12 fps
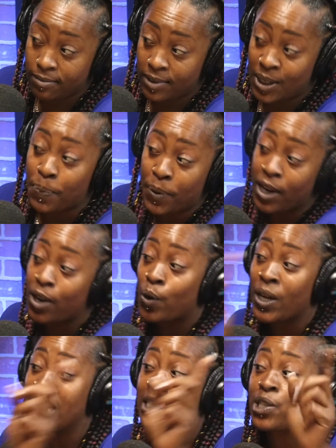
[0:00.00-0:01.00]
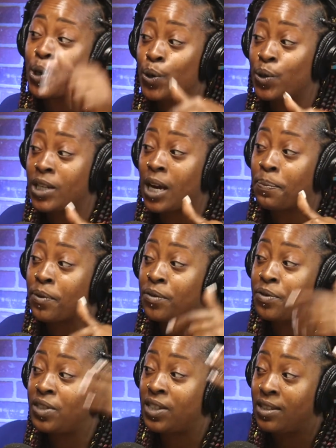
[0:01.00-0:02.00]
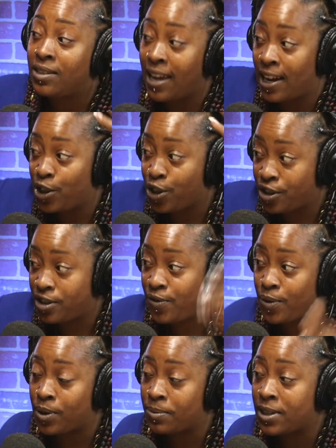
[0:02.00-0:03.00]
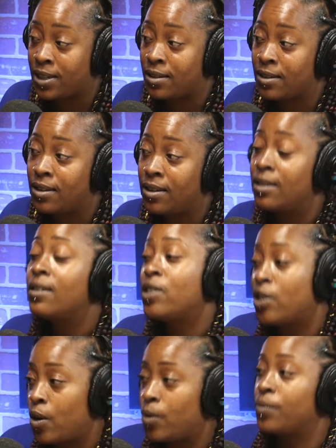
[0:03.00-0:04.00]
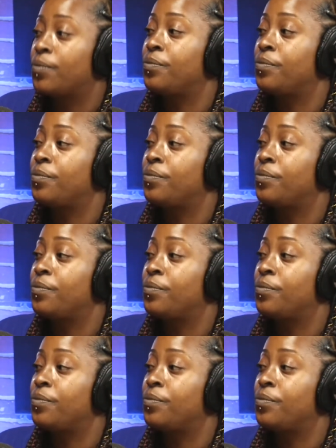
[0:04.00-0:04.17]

depending on his certain type of stature. You feel what I'm saying? Right, right. So